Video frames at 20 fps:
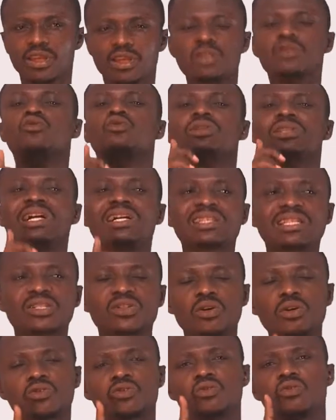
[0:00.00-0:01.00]
So that is
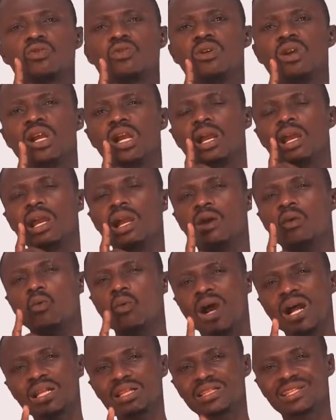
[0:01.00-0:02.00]
also
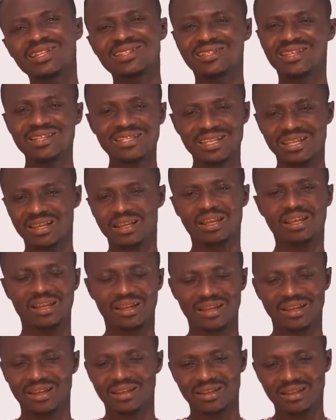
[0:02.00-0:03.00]
one. This is just
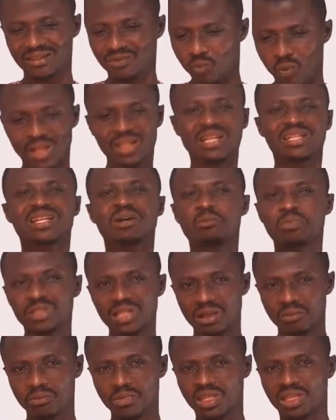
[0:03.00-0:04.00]
one example
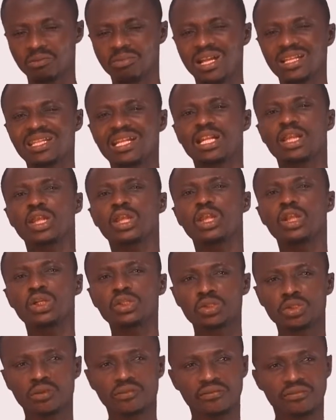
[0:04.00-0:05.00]
that I'm making, but there are a
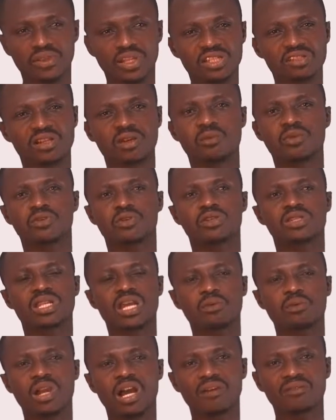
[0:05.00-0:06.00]
lot of natural resources
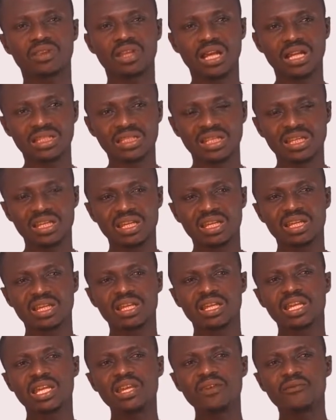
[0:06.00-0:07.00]
that we have that,
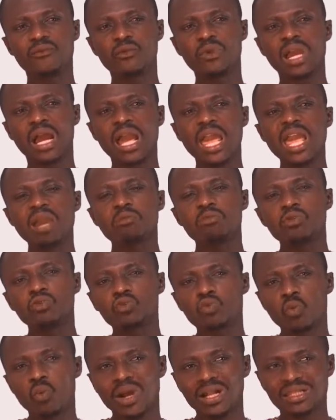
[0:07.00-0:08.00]
if we are able
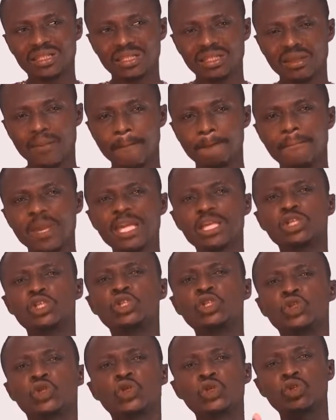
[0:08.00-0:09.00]
to make
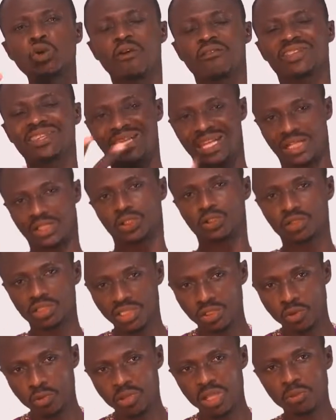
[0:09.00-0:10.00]
use of technology,
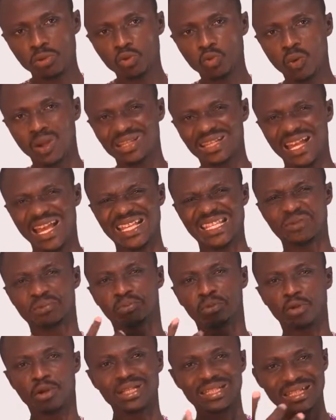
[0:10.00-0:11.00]
we'll be able to
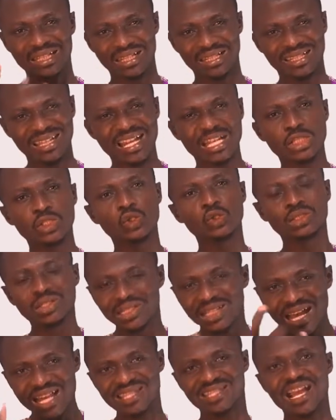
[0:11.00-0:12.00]
exploit it and
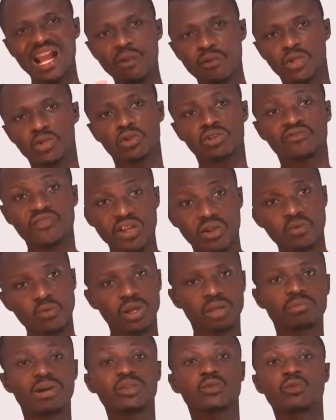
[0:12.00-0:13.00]
utilize that resource very
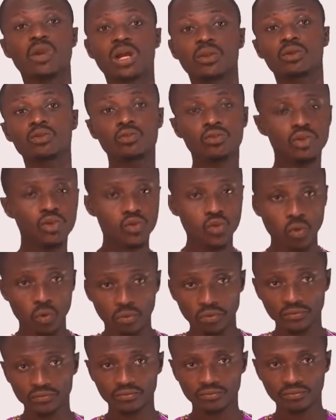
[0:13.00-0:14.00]
well, but we are not doing so.